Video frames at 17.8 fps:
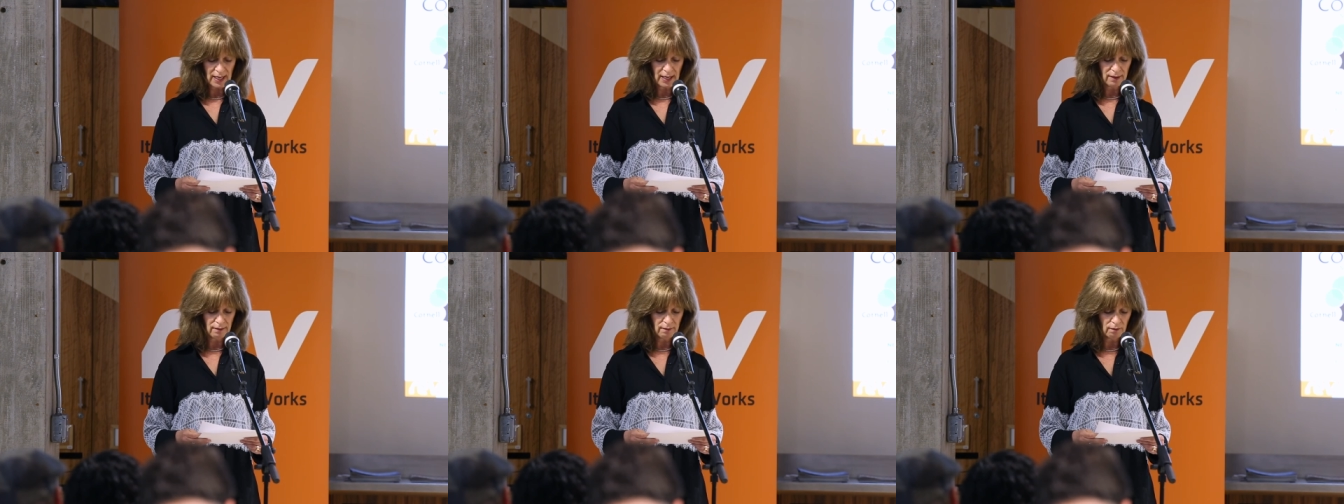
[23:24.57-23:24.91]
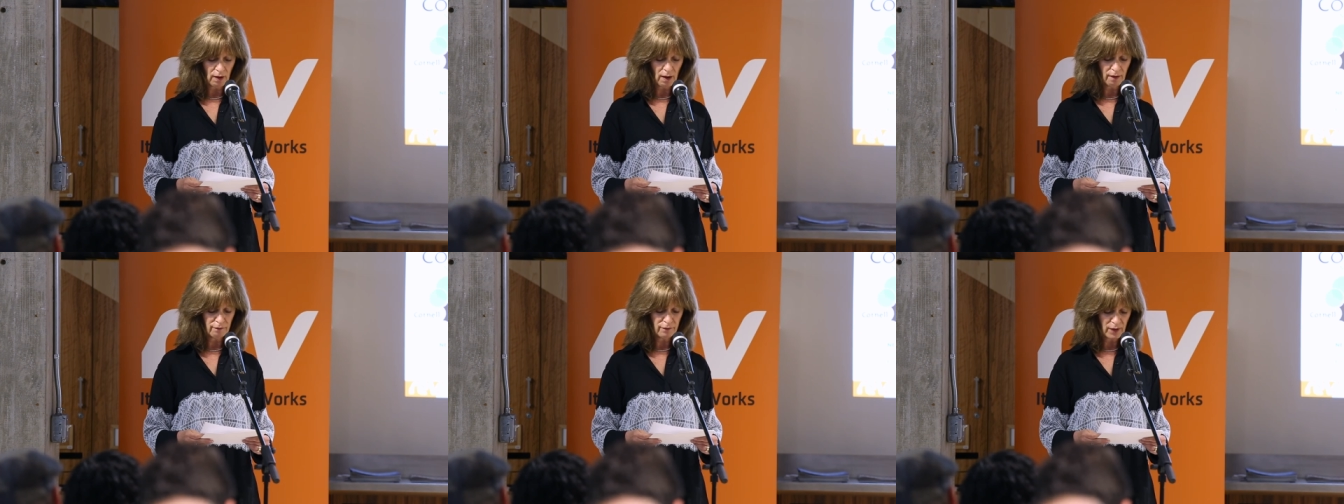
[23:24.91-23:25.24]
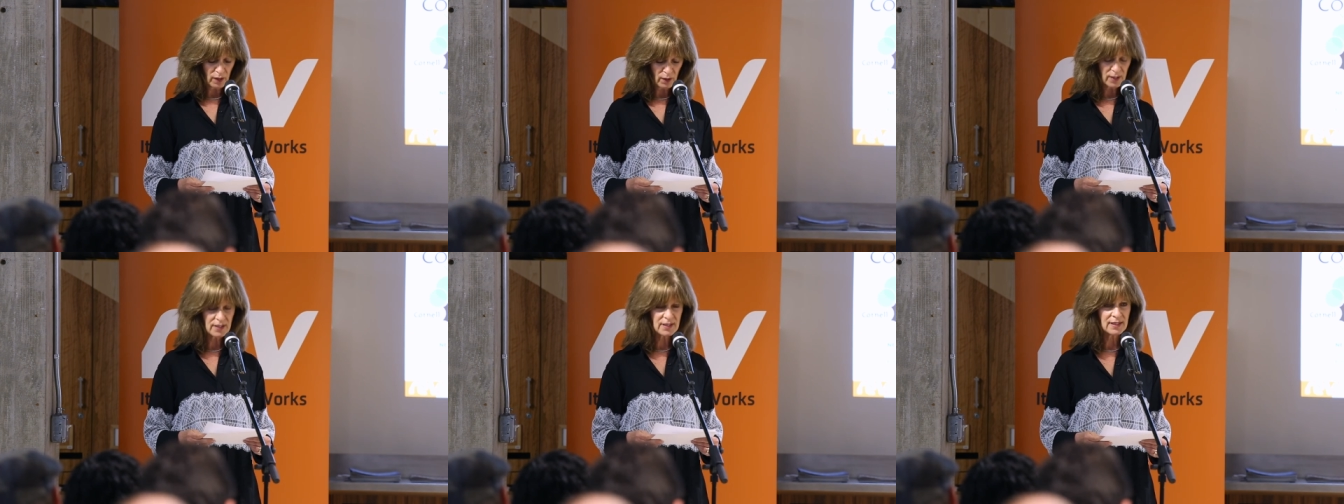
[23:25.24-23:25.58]
and a
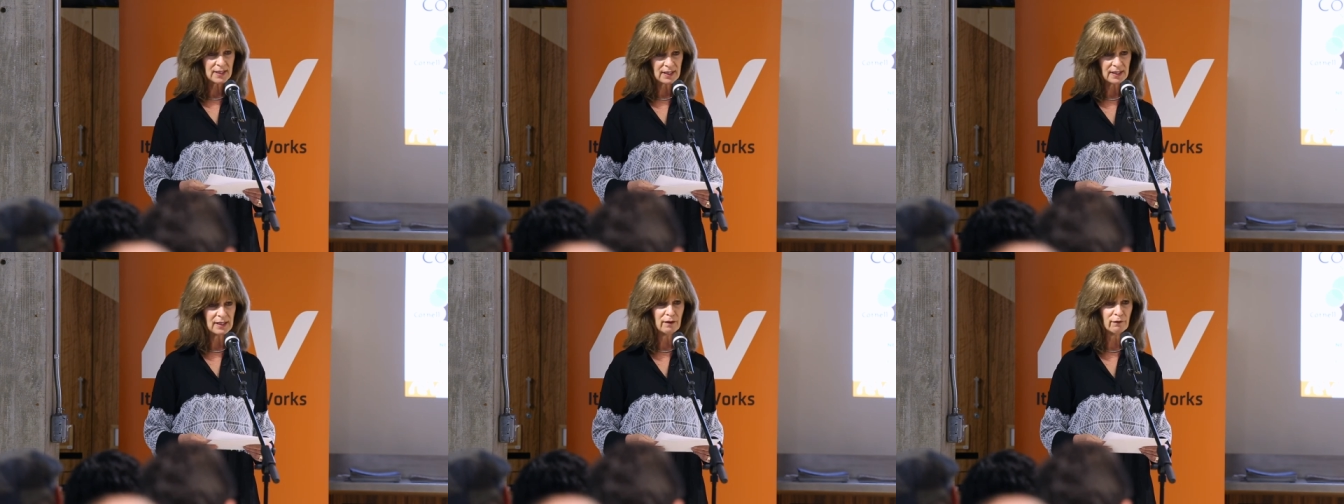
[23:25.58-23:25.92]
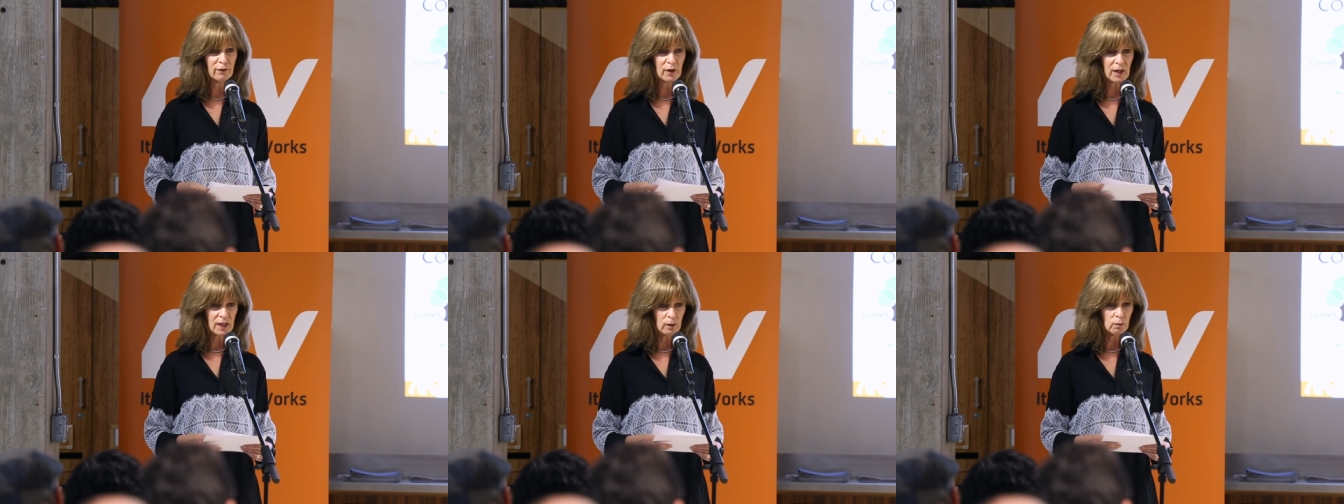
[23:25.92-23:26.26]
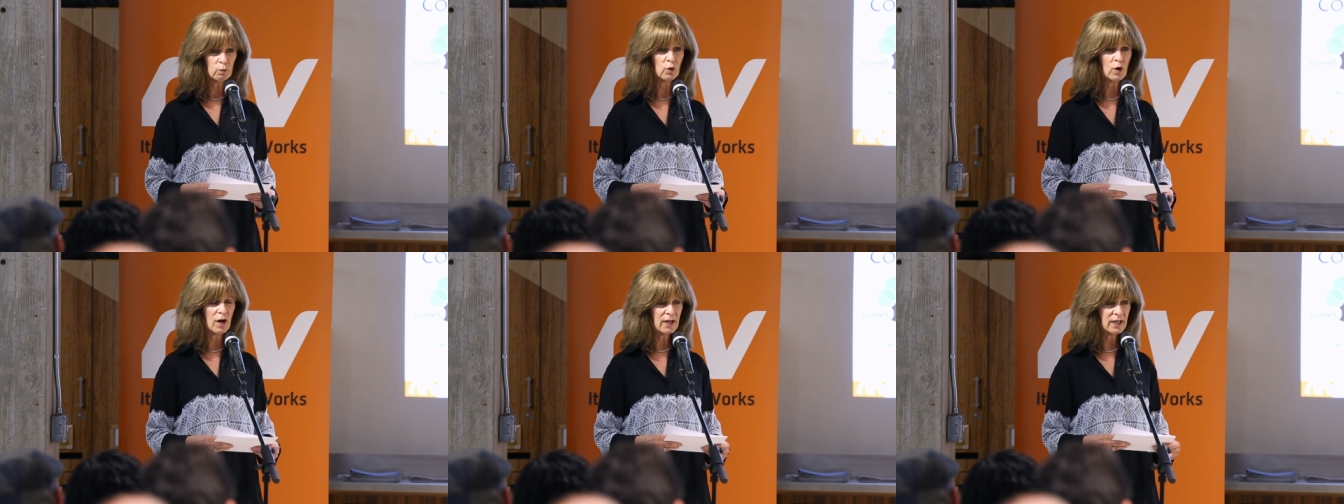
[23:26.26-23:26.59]
very significant
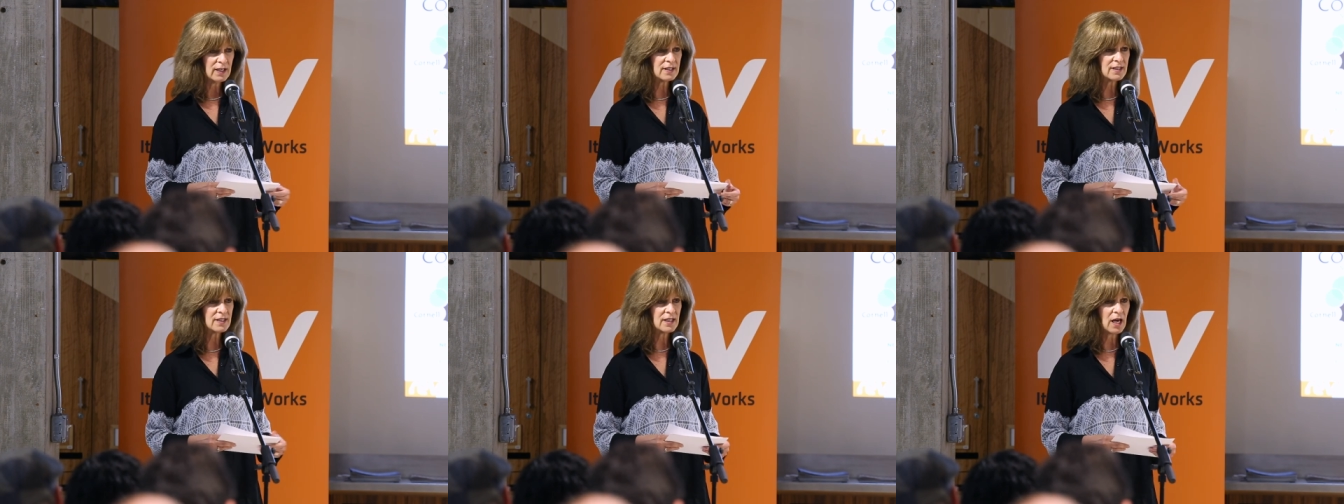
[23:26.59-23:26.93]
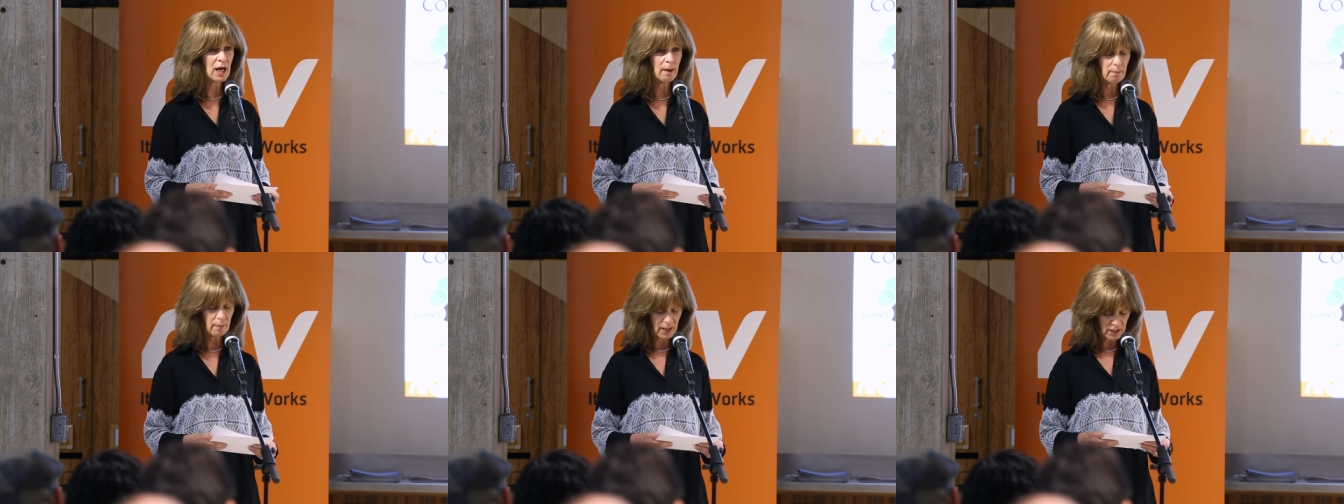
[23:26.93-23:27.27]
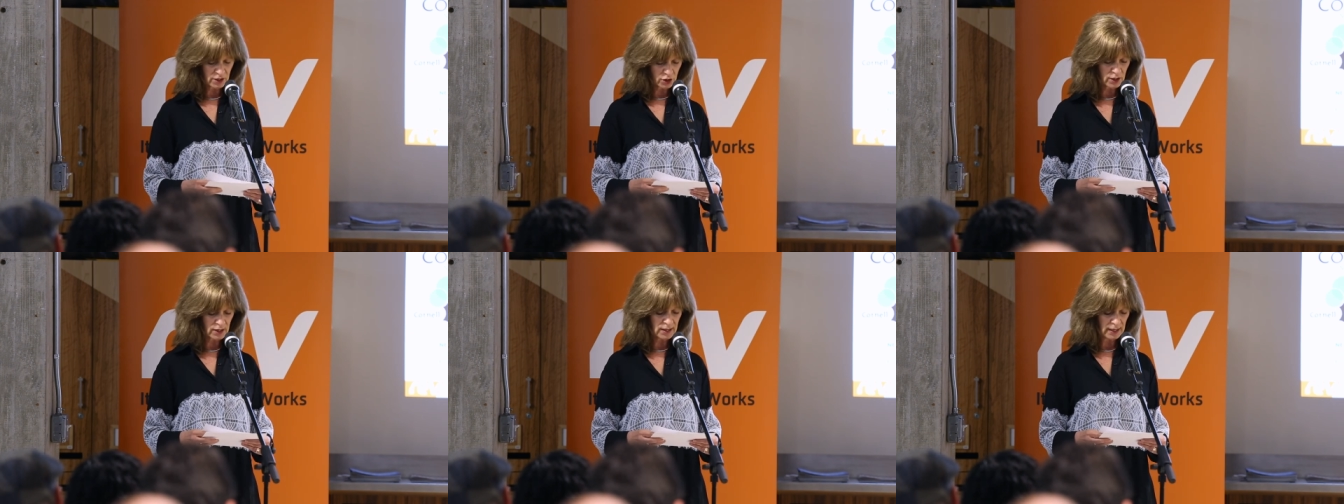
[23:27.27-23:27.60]
one, as Tom
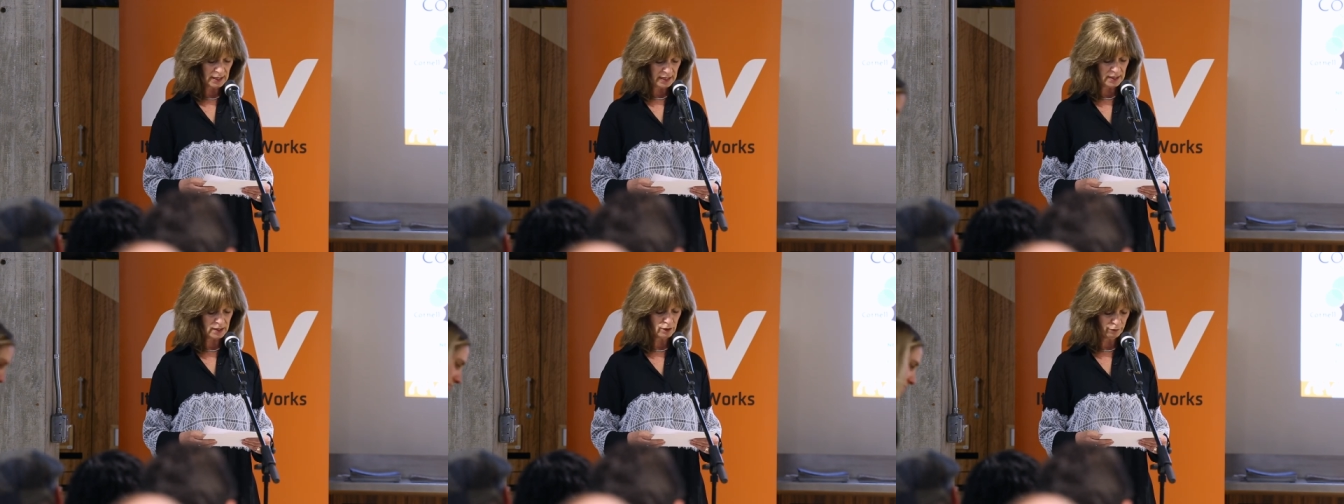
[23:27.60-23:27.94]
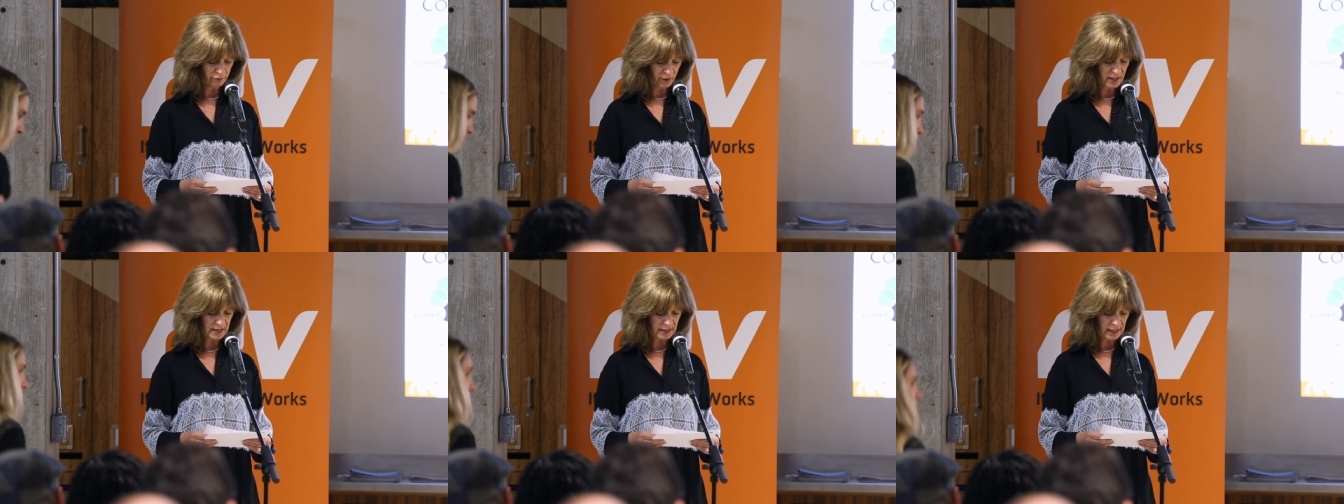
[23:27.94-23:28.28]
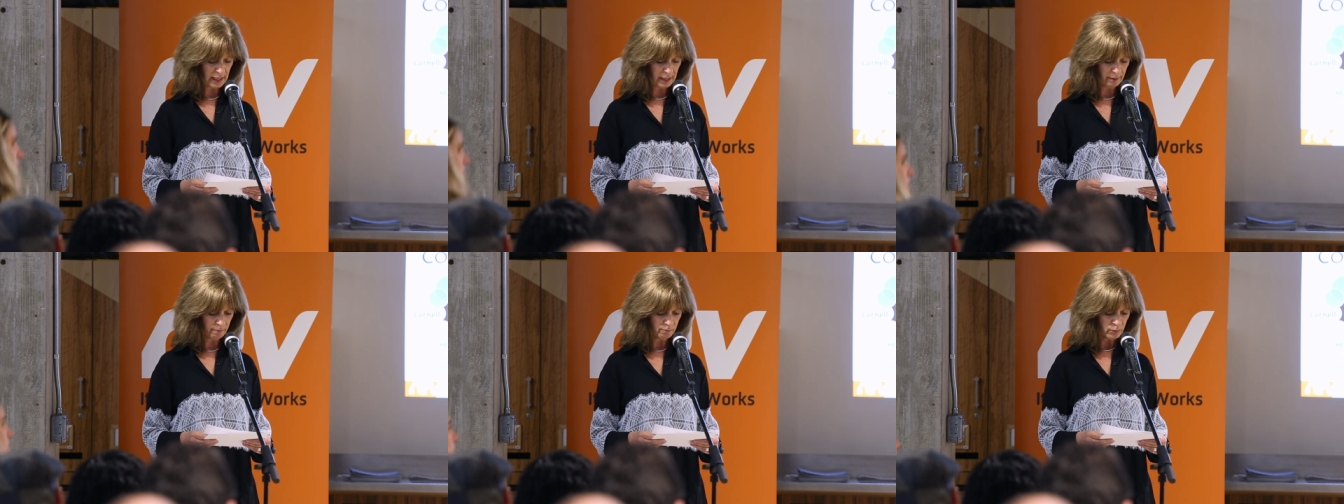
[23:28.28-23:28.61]
mentioned, is
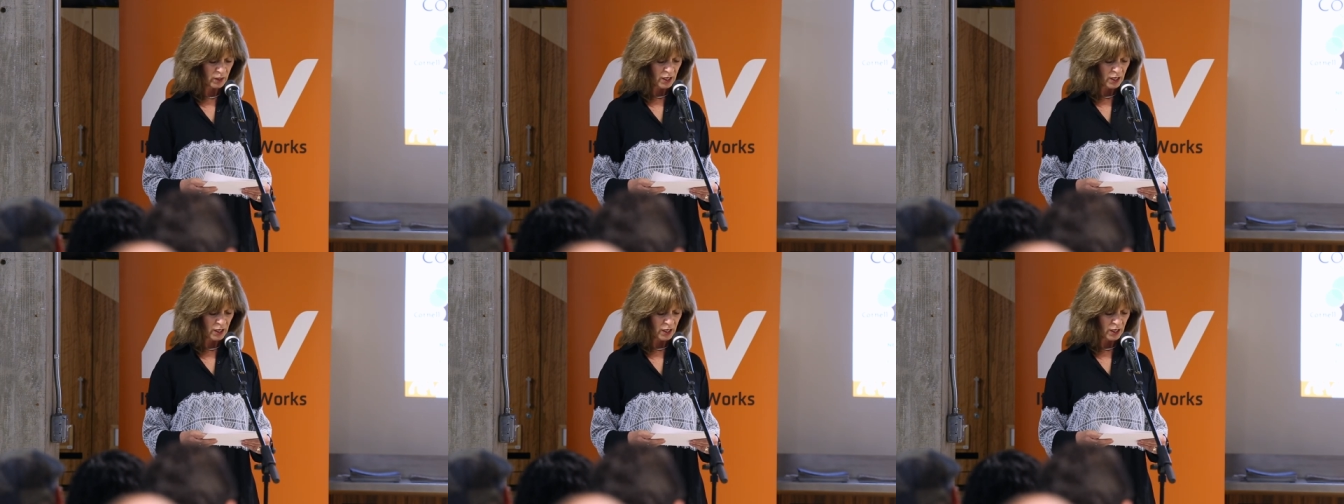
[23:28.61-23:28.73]
funding.